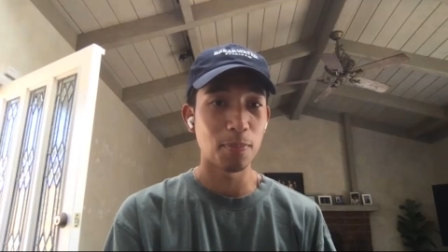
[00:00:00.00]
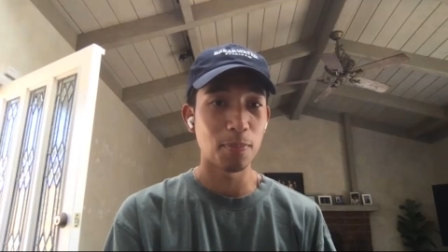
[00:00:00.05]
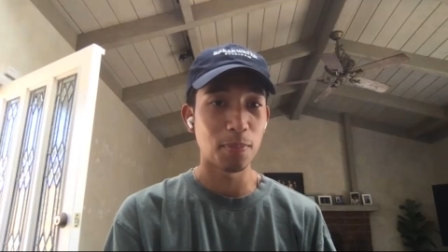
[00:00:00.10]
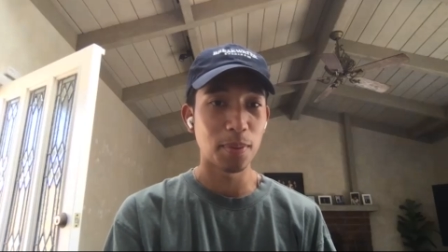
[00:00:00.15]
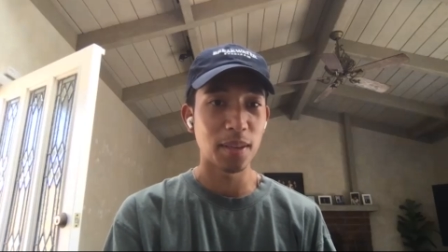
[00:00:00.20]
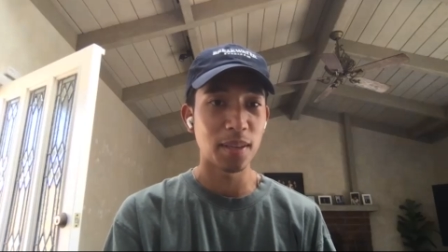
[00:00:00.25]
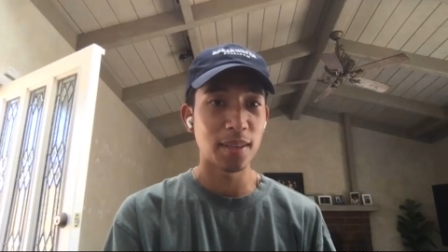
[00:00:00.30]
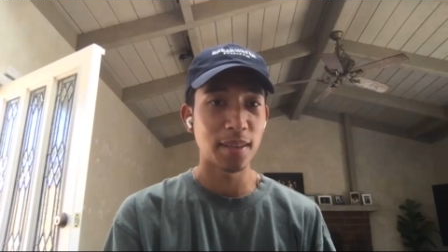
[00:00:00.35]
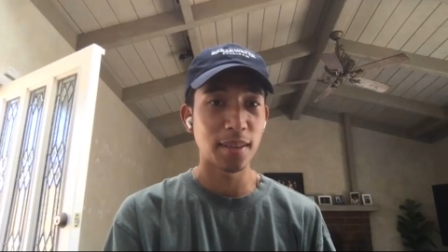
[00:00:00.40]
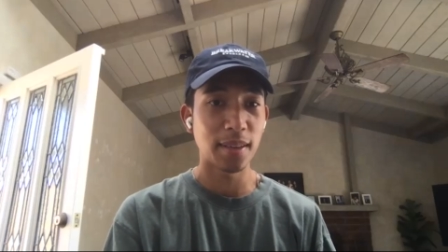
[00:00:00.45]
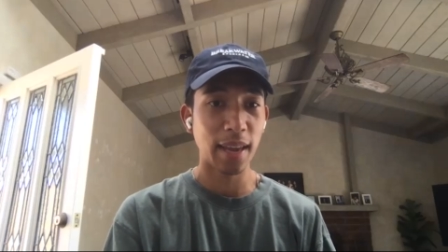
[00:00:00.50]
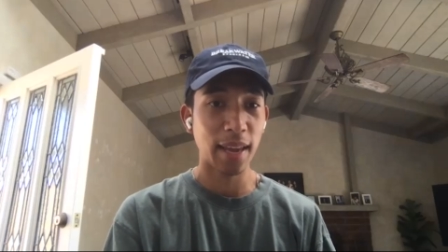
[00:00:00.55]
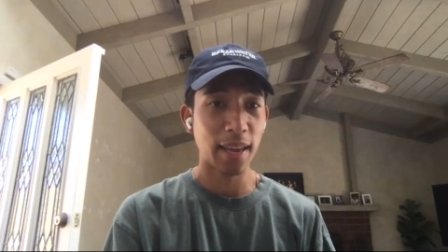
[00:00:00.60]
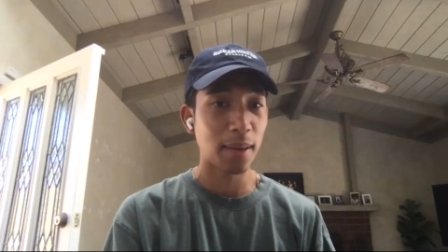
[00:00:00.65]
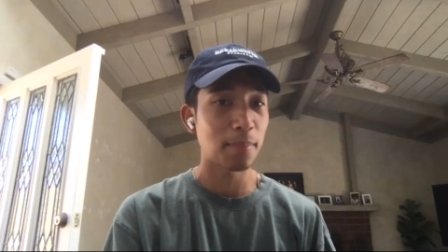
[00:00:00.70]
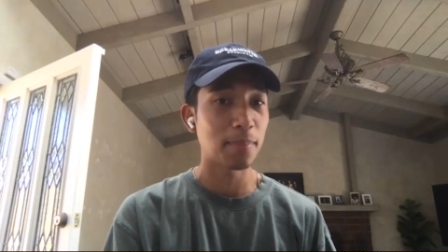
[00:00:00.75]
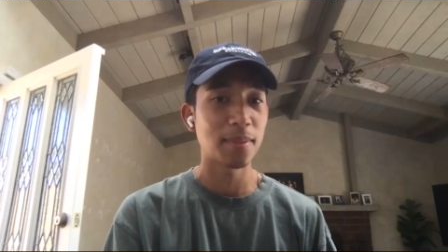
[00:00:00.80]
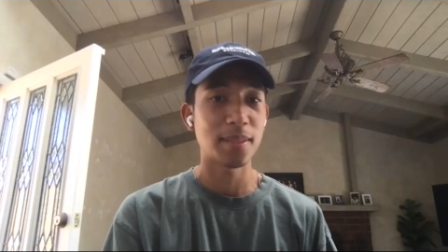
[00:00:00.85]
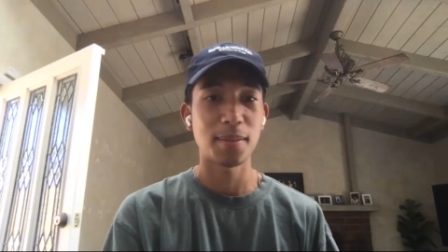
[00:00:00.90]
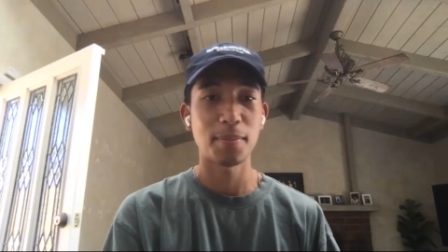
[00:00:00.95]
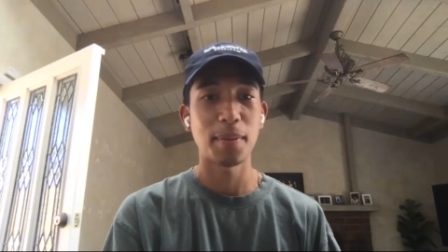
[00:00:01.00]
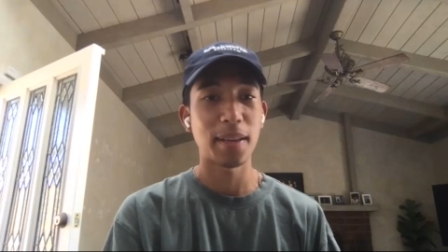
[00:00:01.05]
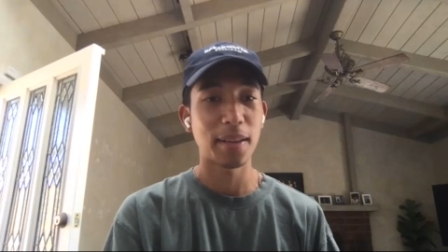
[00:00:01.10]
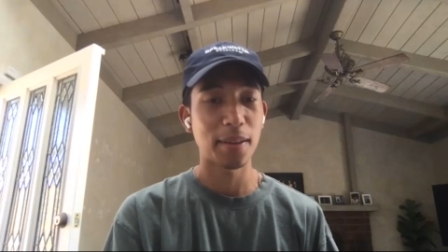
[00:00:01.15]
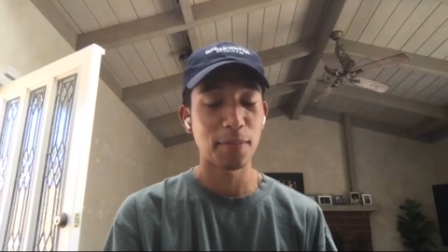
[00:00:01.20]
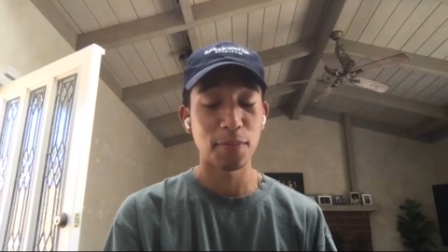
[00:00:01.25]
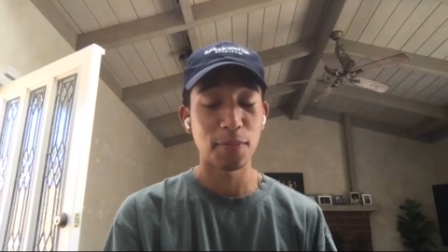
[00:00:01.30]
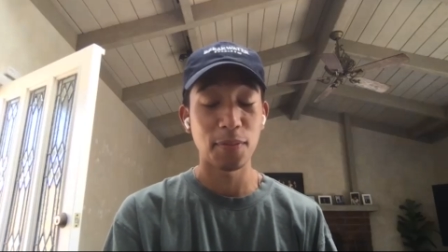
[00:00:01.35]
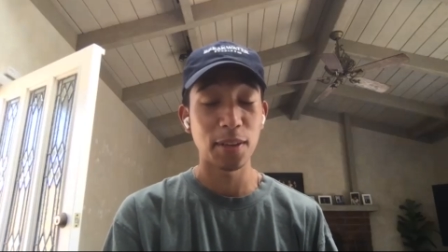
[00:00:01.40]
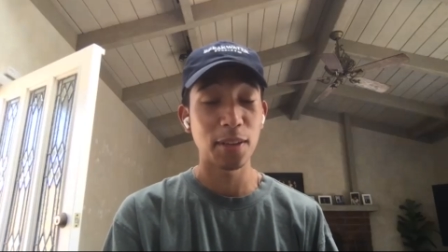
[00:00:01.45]
be game to make
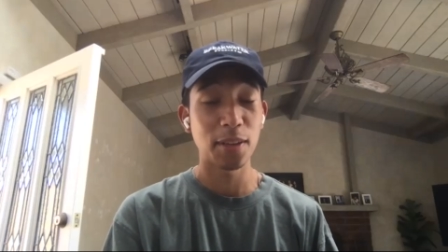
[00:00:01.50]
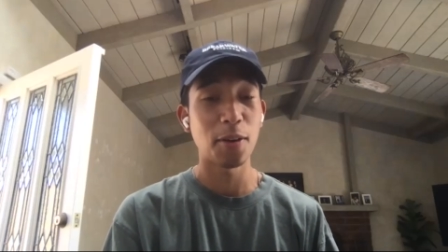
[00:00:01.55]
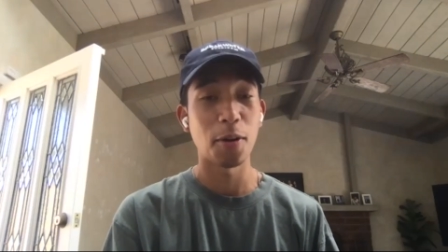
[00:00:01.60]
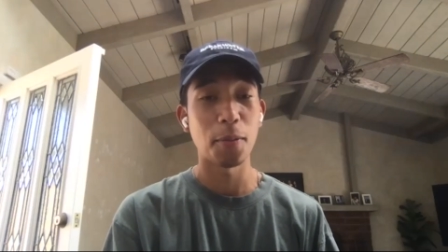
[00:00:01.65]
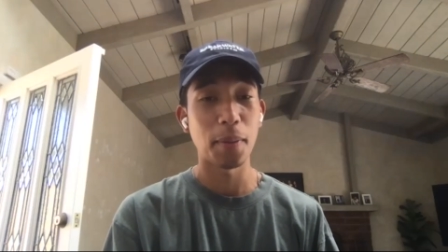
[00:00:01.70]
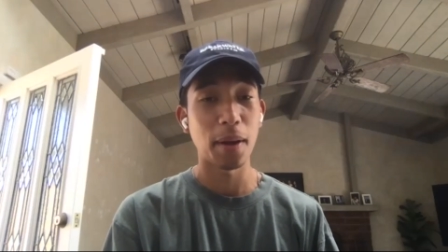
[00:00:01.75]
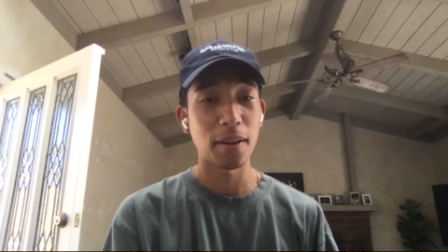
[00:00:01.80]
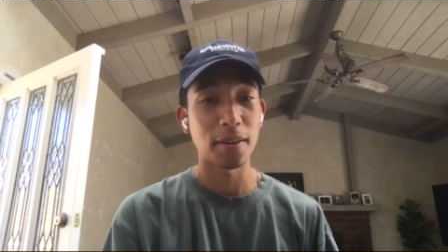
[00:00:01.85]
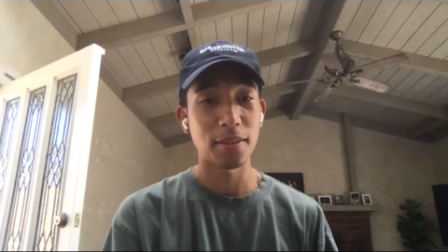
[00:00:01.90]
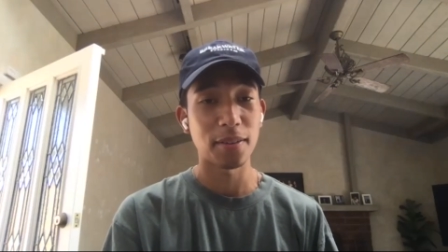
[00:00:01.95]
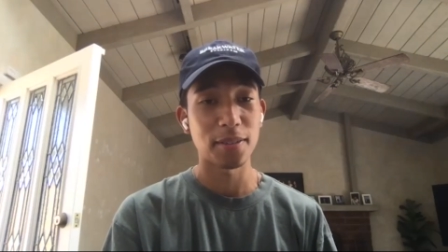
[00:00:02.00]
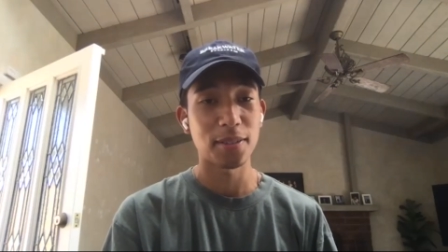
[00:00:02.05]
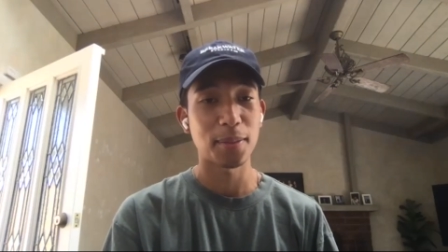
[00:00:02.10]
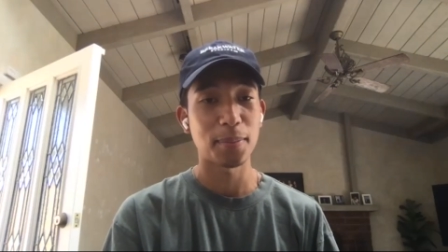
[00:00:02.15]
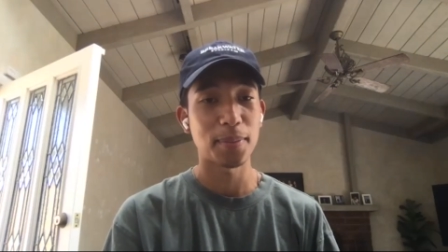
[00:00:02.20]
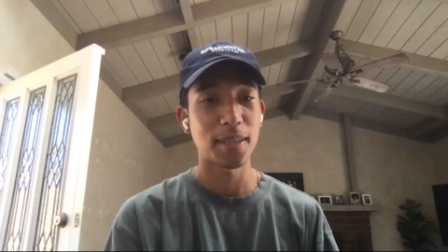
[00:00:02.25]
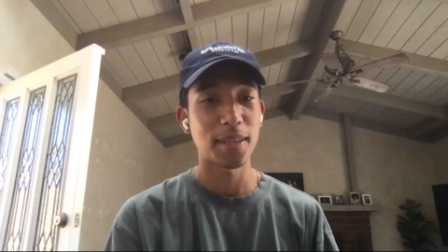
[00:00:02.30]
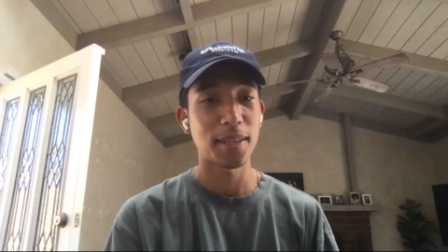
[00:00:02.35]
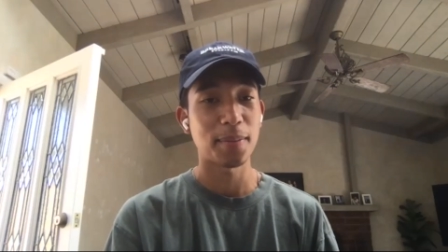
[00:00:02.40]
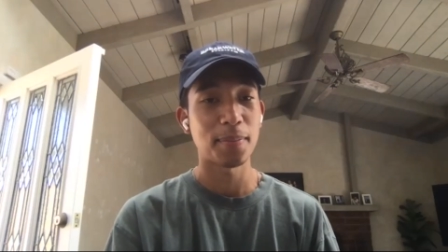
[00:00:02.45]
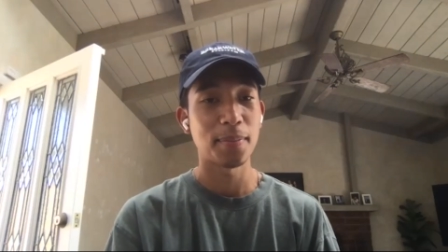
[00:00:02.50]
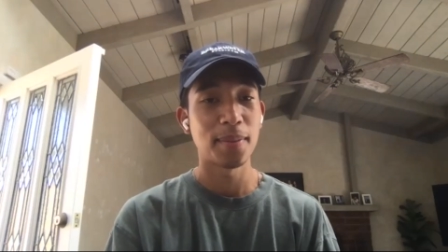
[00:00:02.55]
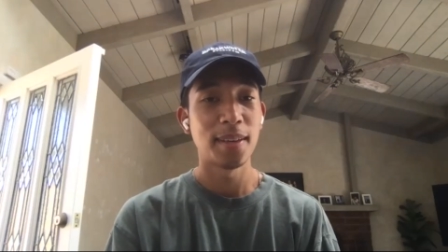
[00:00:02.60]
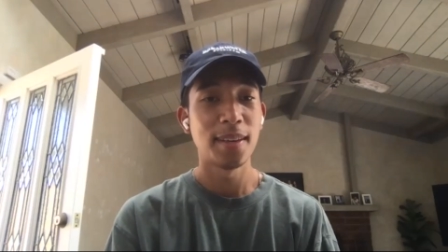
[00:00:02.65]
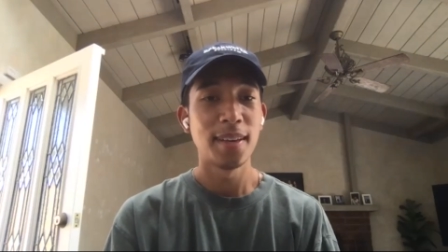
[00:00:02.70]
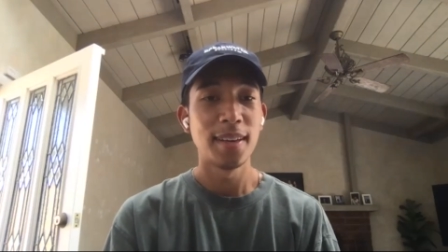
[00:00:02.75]
a video about her sometime?